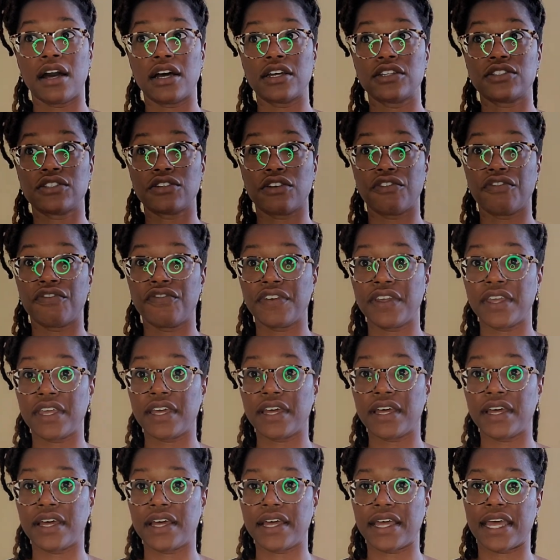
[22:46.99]

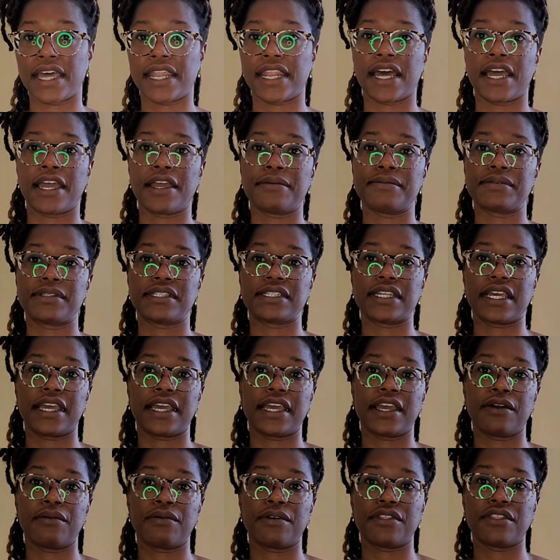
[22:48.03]
Sofia, and I am
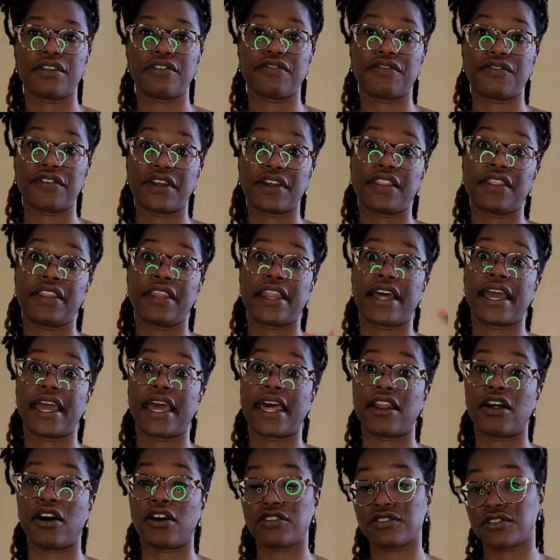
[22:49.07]
staying with a friend that I
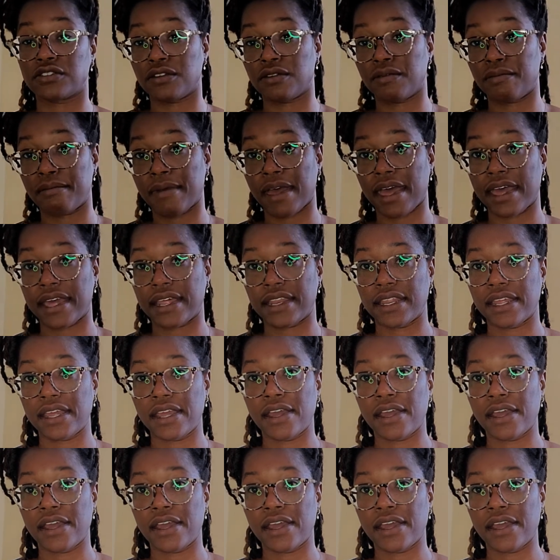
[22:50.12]
had also met